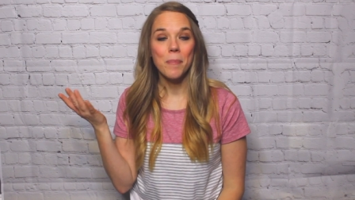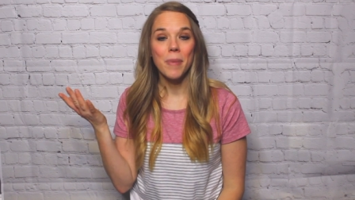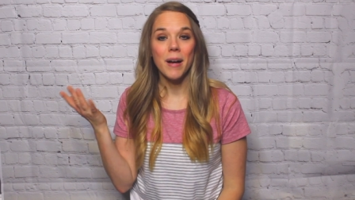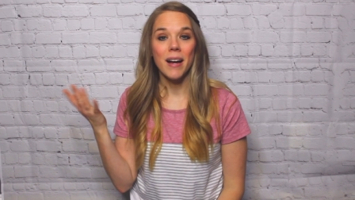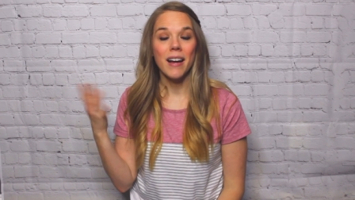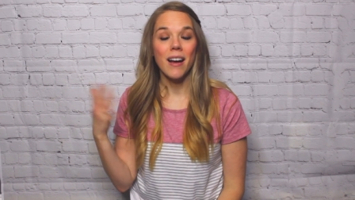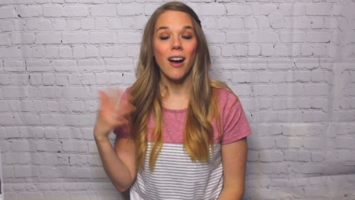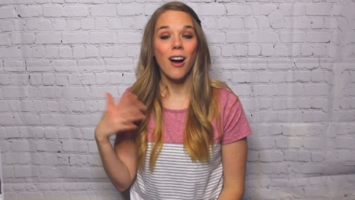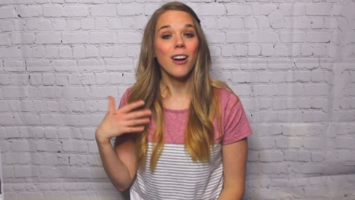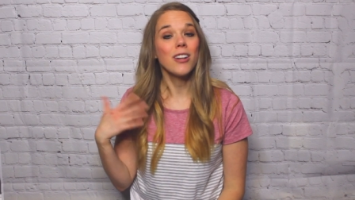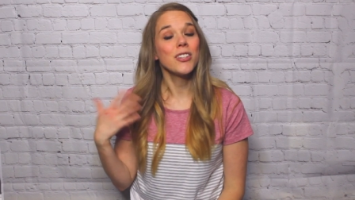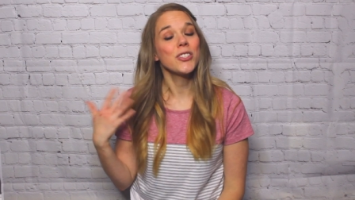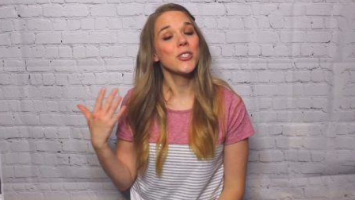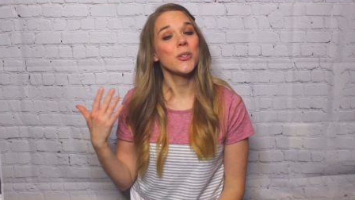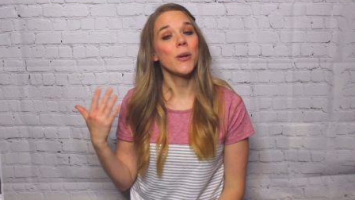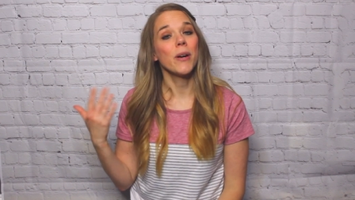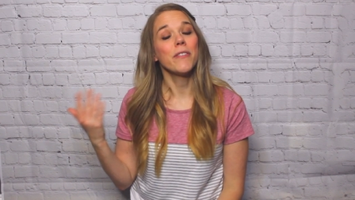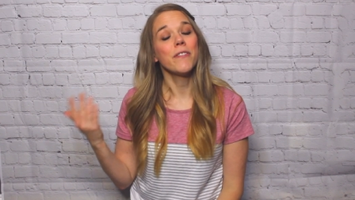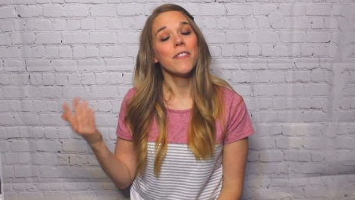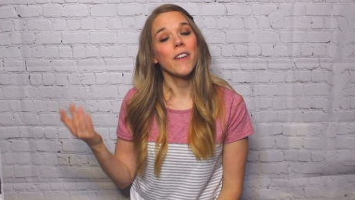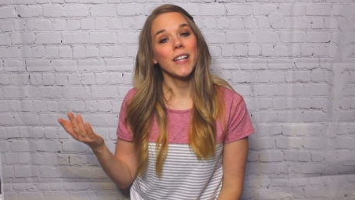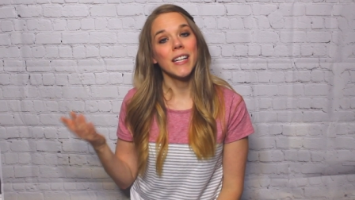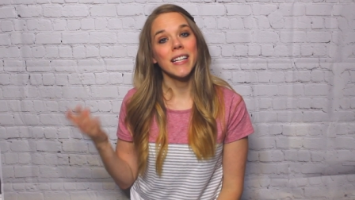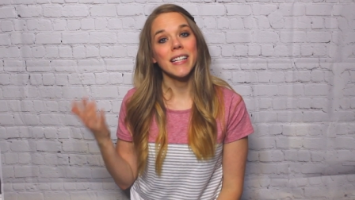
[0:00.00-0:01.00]
but also a
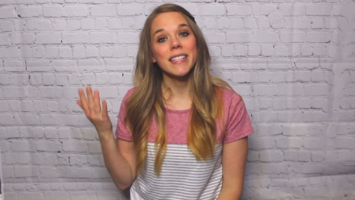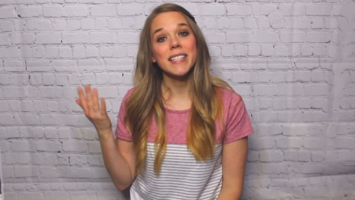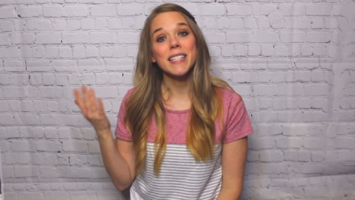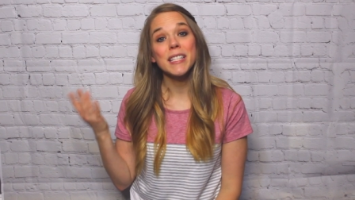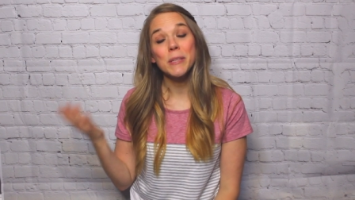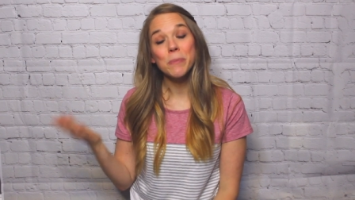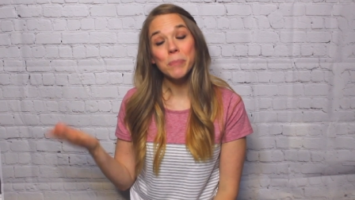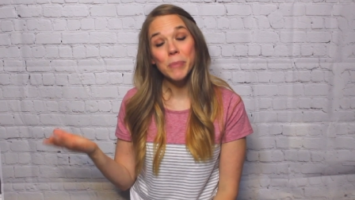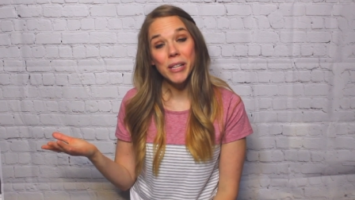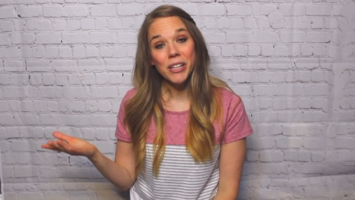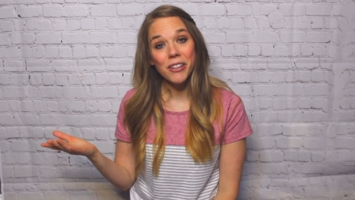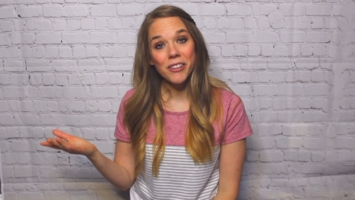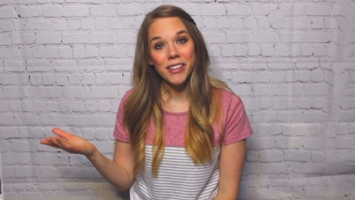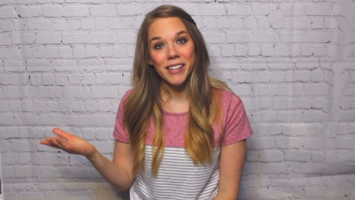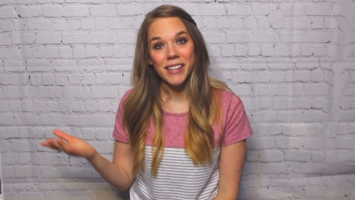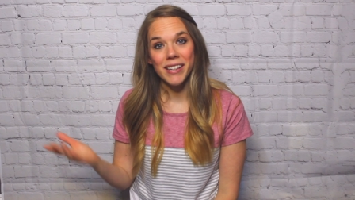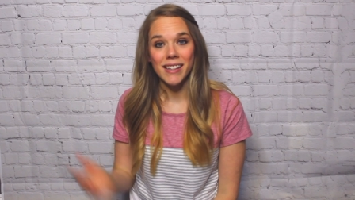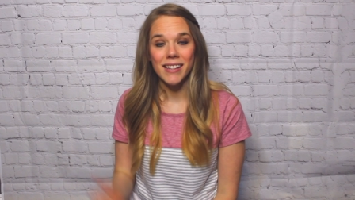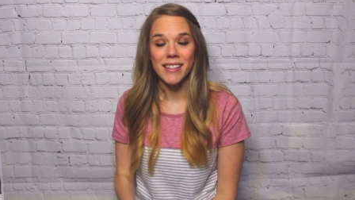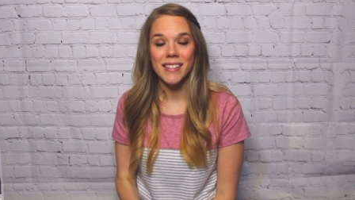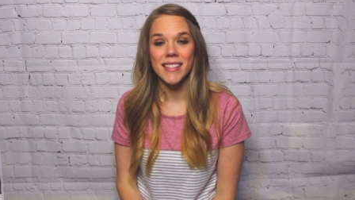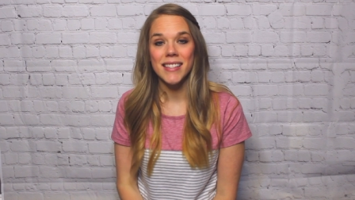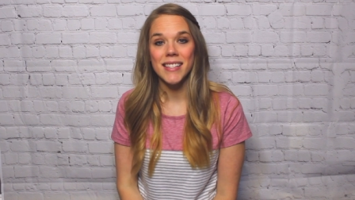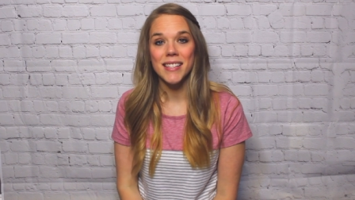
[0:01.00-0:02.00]
fun
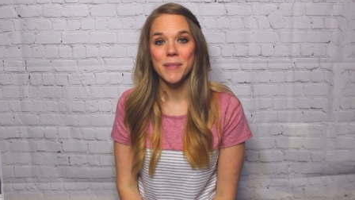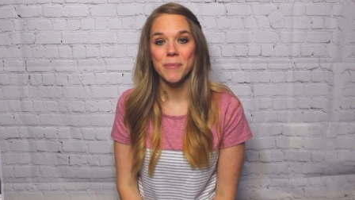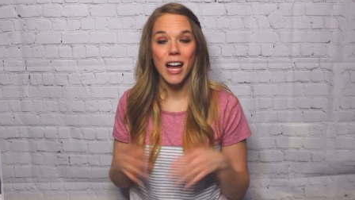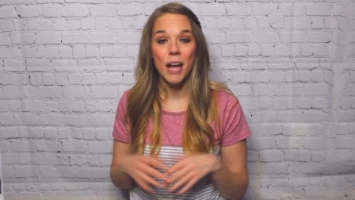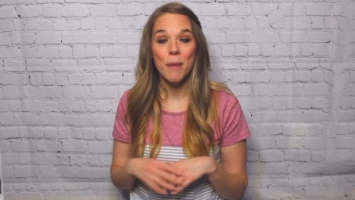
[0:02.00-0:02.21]
experience.